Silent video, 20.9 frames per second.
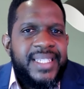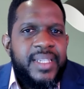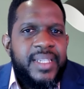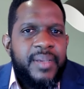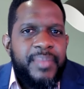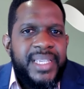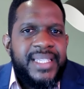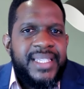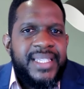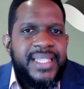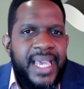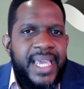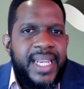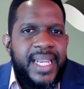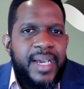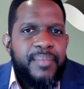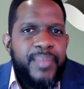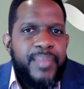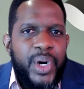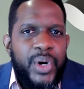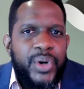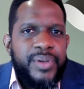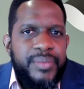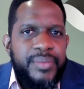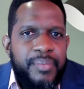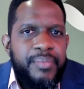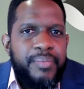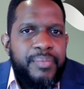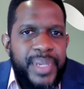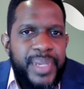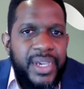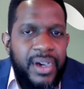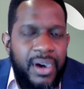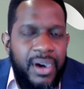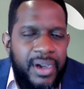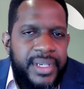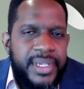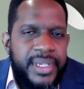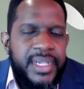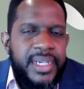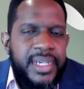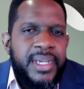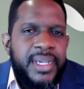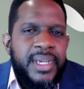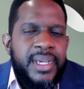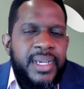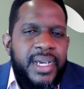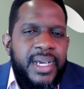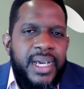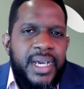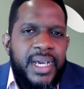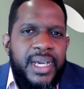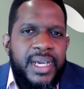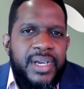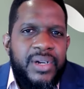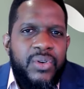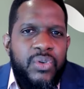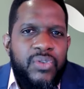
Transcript: to be said about beyond uh,